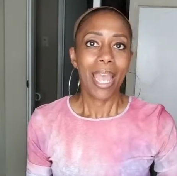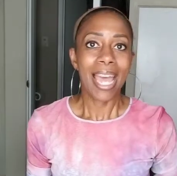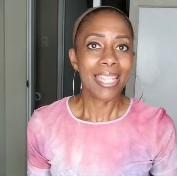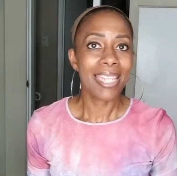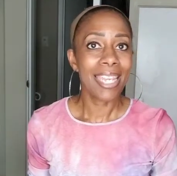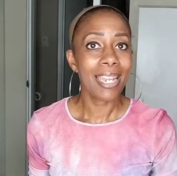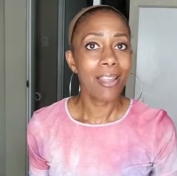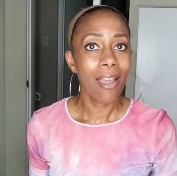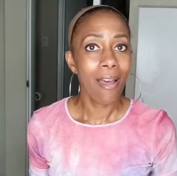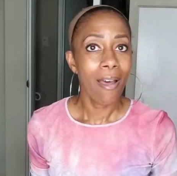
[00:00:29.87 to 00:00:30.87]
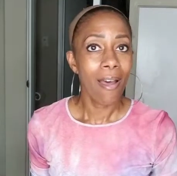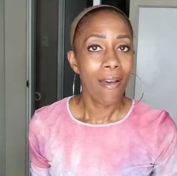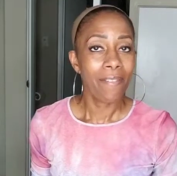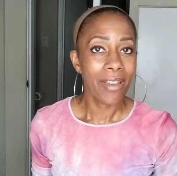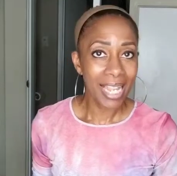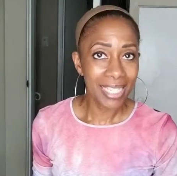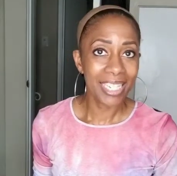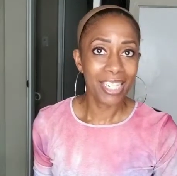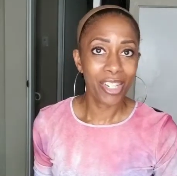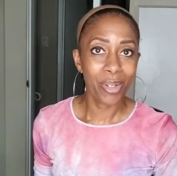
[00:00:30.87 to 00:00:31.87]
I did
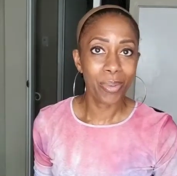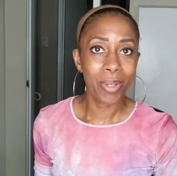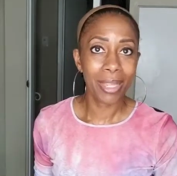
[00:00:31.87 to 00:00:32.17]
Valentino